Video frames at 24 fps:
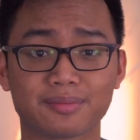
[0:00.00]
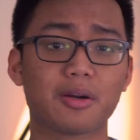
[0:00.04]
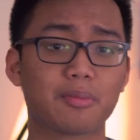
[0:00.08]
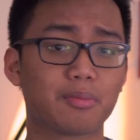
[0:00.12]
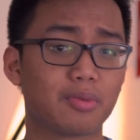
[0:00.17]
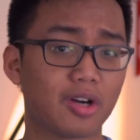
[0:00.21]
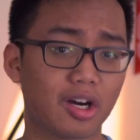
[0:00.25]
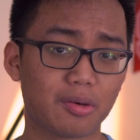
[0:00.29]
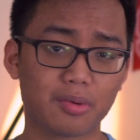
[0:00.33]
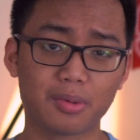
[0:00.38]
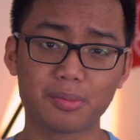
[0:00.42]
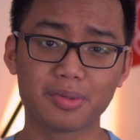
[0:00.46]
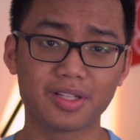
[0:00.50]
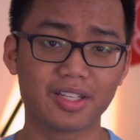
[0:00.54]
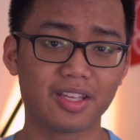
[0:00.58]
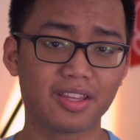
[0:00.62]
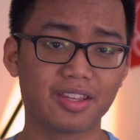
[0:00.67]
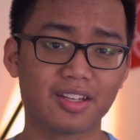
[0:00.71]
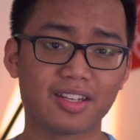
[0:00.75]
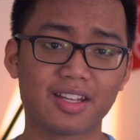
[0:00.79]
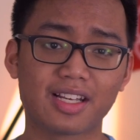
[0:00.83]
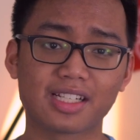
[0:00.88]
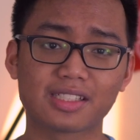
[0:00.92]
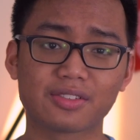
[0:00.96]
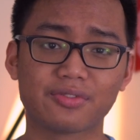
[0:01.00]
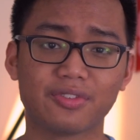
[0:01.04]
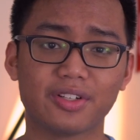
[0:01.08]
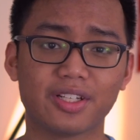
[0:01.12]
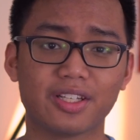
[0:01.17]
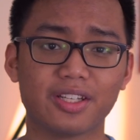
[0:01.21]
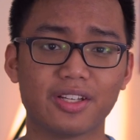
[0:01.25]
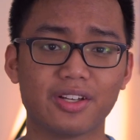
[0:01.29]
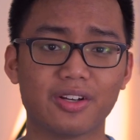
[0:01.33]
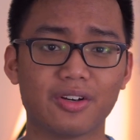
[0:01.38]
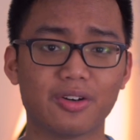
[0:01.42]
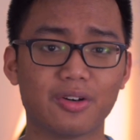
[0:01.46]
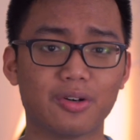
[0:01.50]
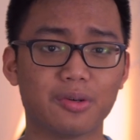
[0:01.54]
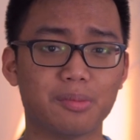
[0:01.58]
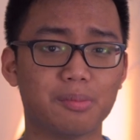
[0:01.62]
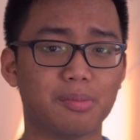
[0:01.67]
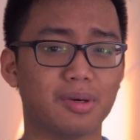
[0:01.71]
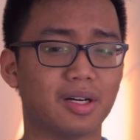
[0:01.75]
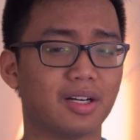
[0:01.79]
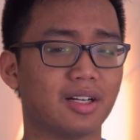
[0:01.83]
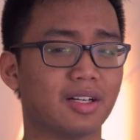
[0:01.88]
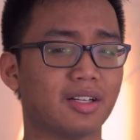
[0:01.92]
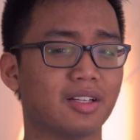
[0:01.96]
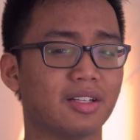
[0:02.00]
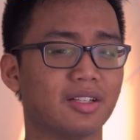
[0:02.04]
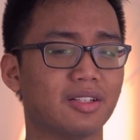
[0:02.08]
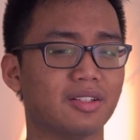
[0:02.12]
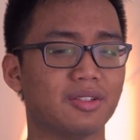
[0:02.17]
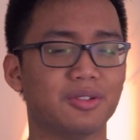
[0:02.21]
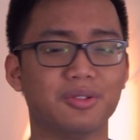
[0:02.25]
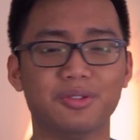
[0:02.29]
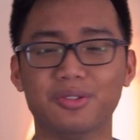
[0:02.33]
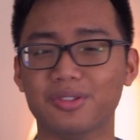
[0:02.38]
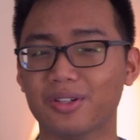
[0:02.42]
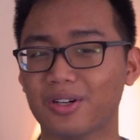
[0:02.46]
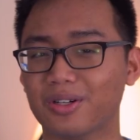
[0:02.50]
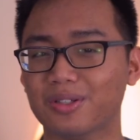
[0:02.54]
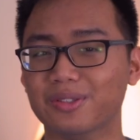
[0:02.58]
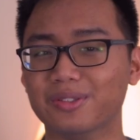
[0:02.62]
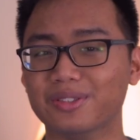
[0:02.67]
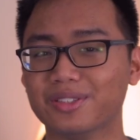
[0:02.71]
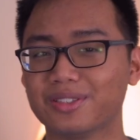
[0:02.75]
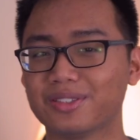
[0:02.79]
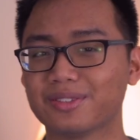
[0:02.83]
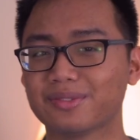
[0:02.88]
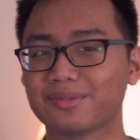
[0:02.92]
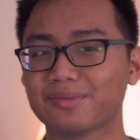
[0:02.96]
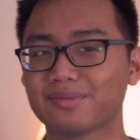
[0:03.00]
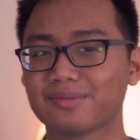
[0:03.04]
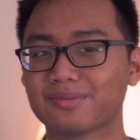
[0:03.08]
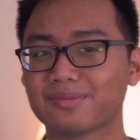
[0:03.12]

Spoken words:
Probably in the next video, but who knows.